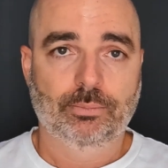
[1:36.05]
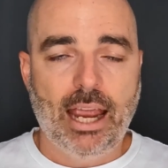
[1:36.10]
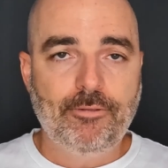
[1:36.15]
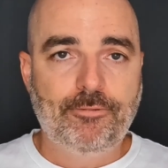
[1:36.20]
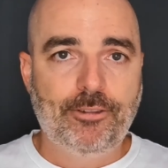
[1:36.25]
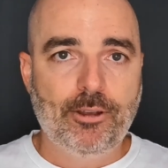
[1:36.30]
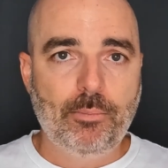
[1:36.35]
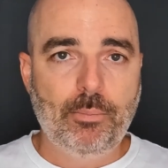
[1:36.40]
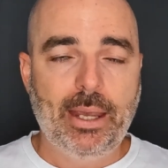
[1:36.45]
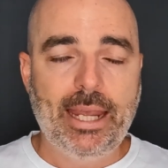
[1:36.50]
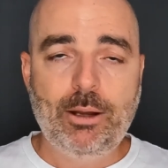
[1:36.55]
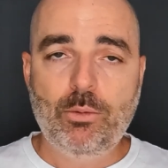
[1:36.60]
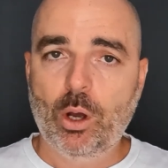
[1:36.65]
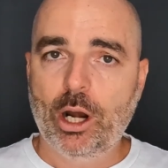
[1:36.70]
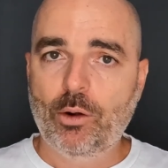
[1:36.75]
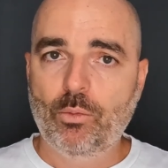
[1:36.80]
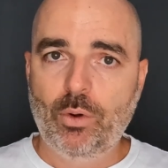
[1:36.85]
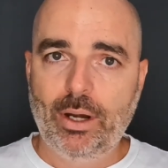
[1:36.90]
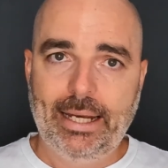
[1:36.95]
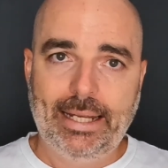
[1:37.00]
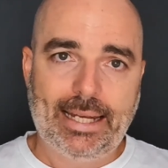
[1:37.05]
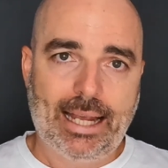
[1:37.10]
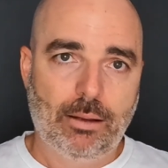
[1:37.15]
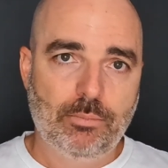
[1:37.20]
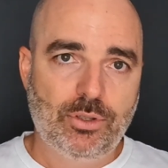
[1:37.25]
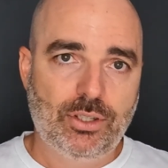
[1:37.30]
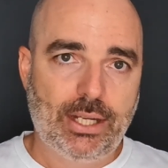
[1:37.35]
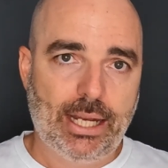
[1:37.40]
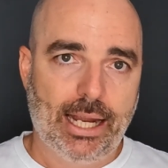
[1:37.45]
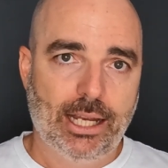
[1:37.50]
And for me, what it really
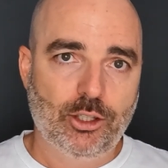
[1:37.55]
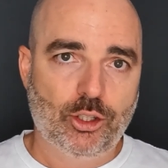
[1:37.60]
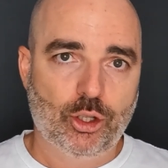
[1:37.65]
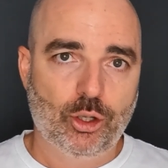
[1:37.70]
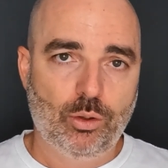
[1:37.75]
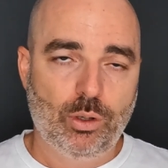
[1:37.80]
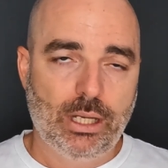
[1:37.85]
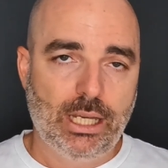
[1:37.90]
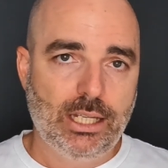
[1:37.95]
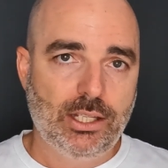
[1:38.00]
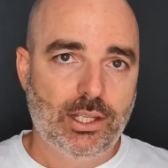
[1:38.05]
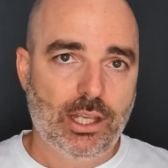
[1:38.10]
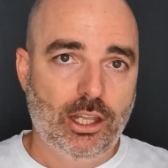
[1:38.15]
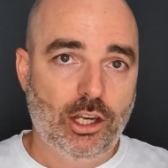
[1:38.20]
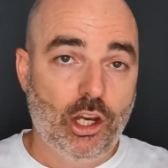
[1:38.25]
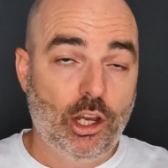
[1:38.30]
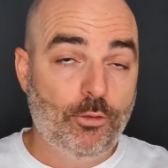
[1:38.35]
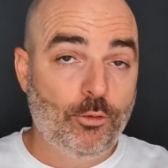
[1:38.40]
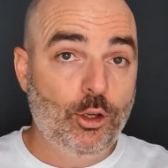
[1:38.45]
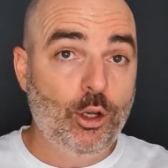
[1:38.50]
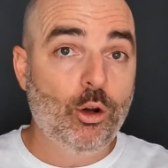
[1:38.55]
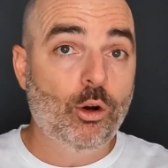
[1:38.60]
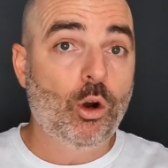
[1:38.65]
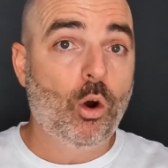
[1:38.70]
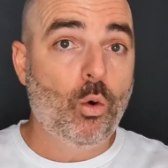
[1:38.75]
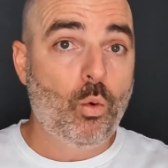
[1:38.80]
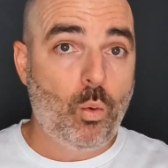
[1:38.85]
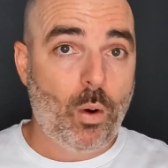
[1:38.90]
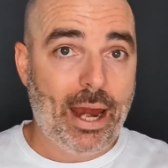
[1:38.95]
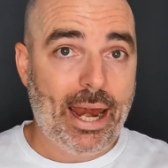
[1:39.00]
comes down to is that if you're
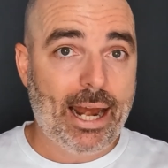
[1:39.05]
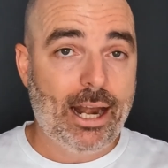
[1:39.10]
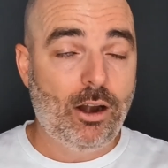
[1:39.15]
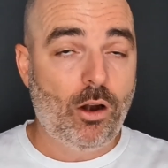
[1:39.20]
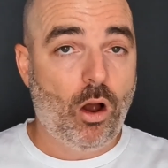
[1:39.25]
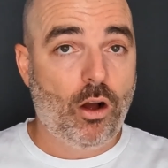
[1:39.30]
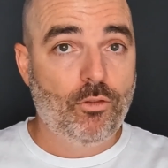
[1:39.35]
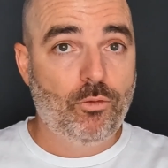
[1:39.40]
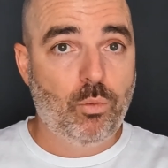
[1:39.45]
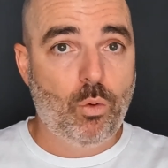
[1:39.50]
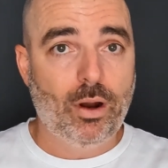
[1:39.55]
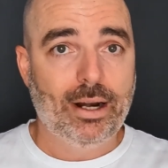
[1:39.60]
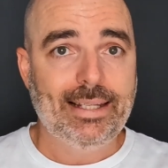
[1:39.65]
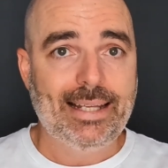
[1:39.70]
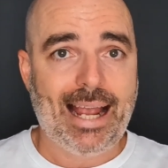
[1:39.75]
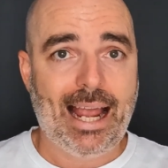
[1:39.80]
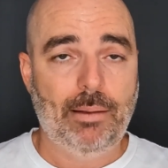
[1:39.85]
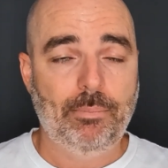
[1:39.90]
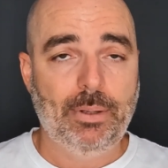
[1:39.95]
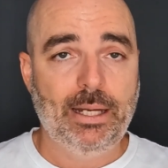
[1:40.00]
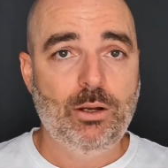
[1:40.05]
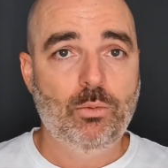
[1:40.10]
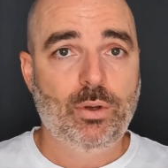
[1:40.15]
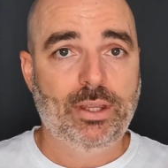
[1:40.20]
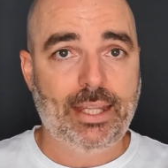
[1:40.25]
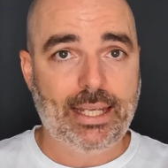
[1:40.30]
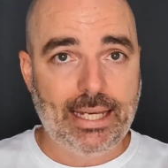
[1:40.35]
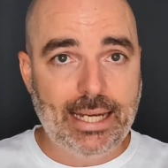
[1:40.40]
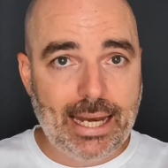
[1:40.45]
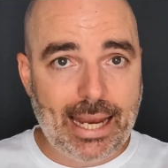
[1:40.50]
aware of what is happening
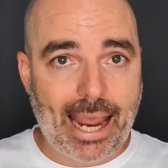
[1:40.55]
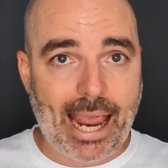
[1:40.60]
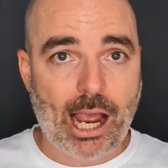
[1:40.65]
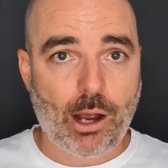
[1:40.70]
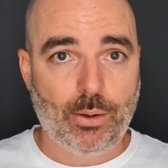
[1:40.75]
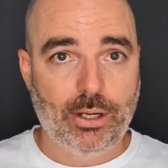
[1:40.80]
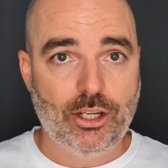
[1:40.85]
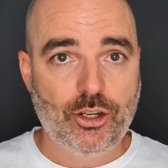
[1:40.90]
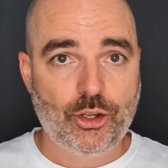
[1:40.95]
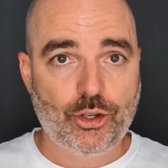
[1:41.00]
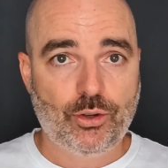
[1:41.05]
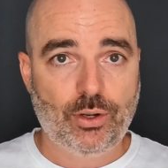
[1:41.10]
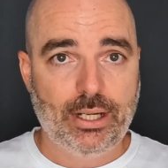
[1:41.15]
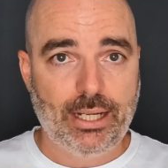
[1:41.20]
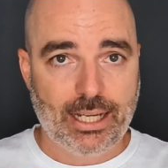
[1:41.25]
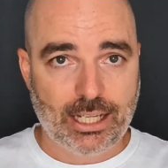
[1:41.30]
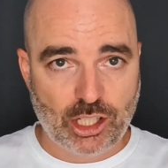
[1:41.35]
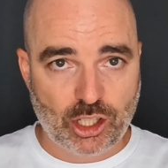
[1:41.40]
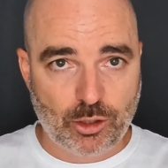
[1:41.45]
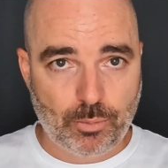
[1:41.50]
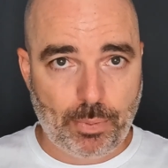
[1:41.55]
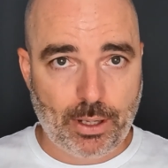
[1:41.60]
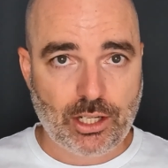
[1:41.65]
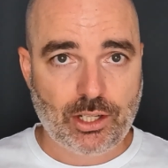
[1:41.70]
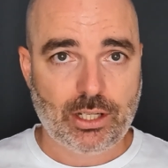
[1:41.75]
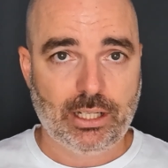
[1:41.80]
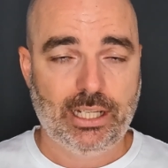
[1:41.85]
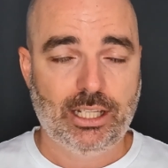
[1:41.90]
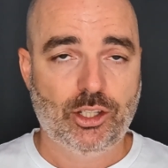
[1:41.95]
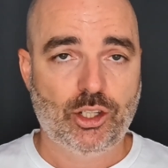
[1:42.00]
within our industry,
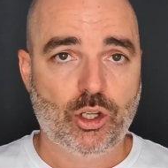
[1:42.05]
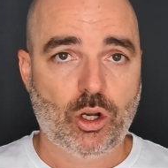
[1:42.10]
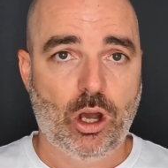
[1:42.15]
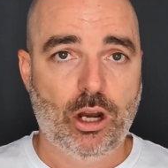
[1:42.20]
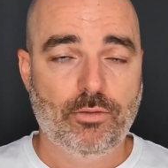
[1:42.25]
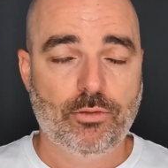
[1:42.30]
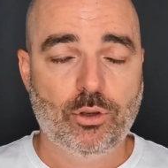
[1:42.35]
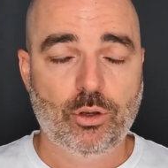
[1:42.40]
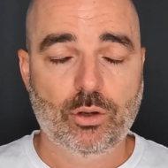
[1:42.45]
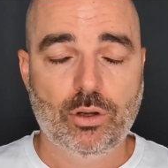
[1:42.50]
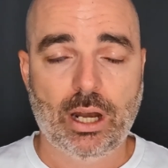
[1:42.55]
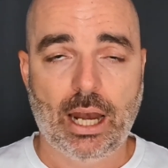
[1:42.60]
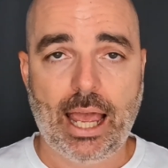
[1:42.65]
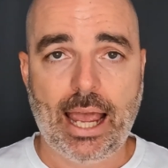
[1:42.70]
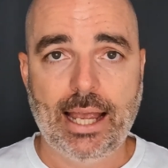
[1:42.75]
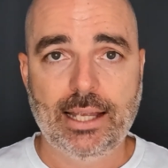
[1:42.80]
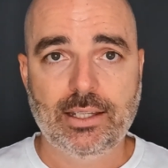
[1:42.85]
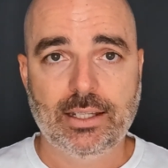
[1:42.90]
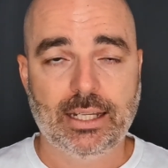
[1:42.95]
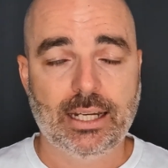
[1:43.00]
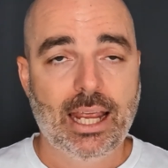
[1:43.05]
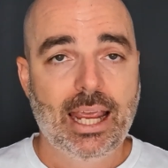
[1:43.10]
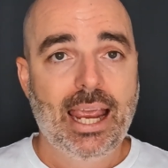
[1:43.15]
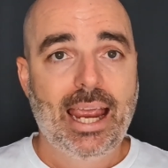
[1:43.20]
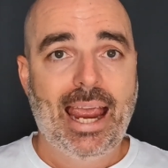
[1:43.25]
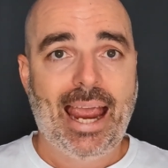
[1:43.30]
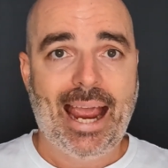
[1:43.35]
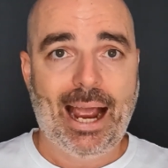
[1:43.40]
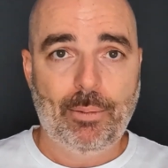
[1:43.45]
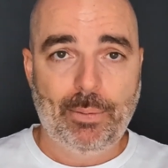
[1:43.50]
especially inside of Google Ads and
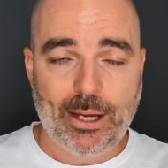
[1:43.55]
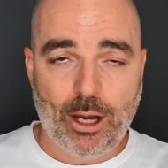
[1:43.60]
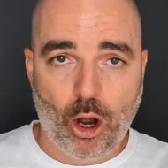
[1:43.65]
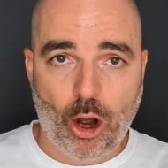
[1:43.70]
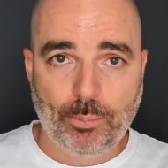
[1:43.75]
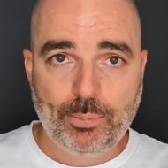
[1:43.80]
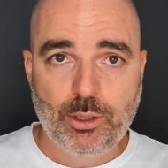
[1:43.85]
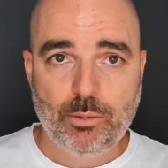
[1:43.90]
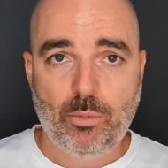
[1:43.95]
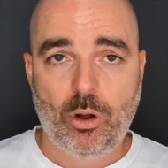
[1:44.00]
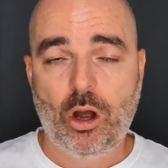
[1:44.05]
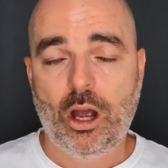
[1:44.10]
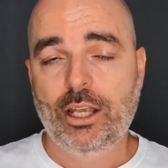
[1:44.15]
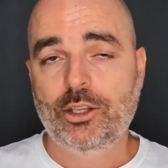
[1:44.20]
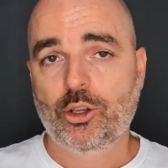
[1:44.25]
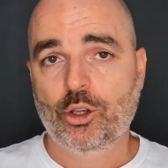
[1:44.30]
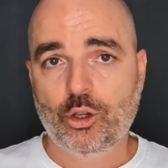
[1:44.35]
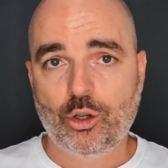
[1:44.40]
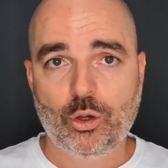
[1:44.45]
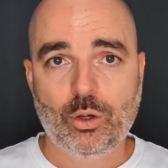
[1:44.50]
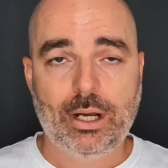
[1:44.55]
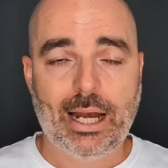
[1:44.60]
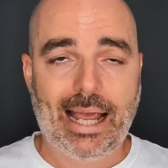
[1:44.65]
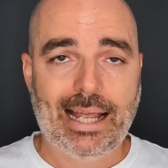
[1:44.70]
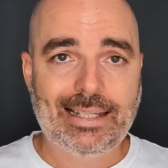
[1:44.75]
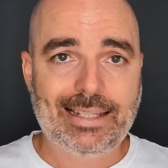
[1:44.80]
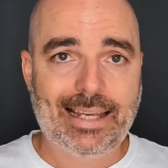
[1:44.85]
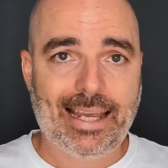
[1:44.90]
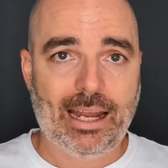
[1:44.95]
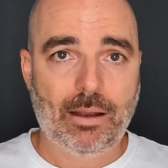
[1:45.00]
how we optimize Google
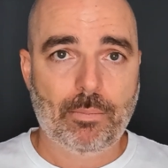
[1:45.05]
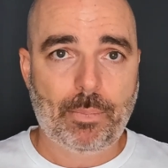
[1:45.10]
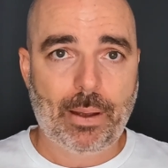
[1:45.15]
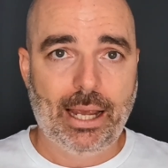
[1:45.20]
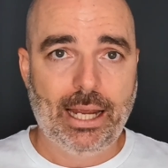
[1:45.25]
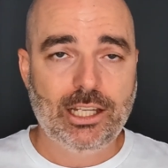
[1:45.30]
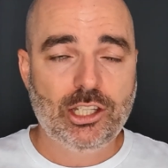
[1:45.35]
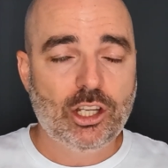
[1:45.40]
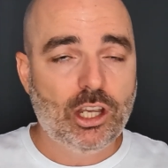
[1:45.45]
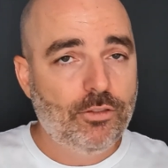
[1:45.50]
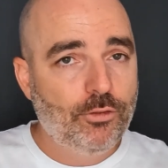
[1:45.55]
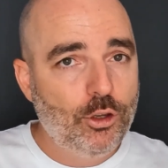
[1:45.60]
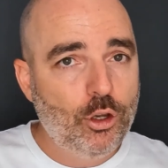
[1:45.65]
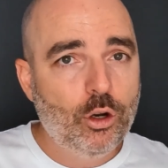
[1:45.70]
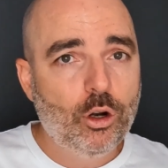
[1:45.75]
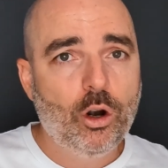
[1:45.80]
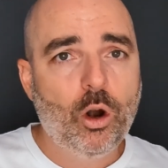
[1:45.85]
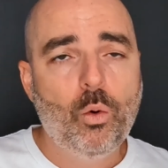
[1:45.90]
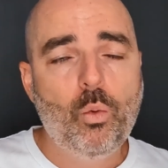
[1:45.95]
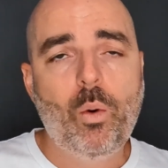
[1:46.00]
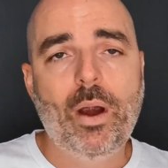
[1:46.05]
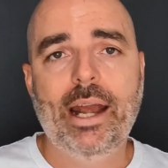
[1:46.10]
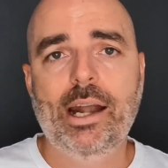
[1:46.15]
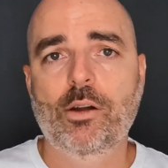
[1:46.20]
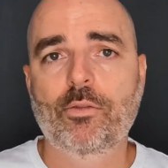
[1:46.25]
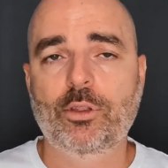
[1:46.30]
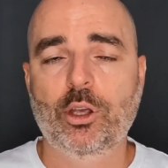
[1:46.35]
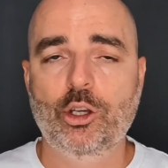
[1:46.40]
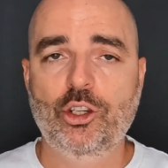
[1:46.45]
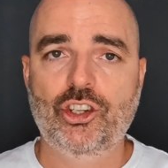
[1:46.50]
Ads campaigns, if you're
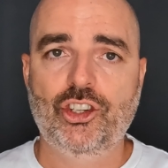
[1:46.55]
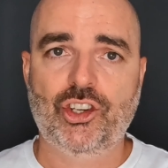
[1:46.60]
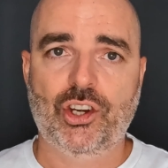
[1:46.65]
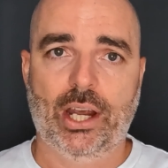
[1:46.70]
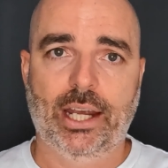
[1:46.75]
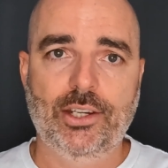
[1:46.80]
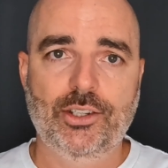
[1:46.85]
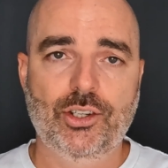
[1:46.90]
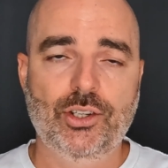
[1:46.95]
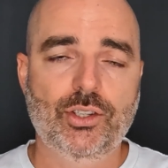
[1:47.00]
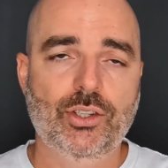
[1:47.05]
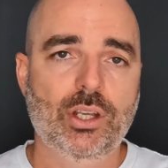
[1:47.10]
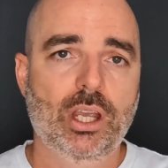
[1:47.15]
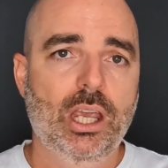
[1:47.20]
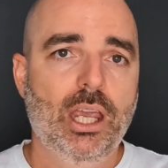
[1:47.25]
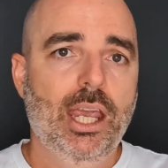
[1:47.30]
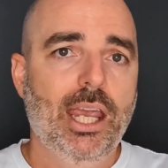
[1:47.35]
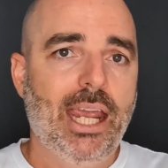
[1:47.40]
aware of those changes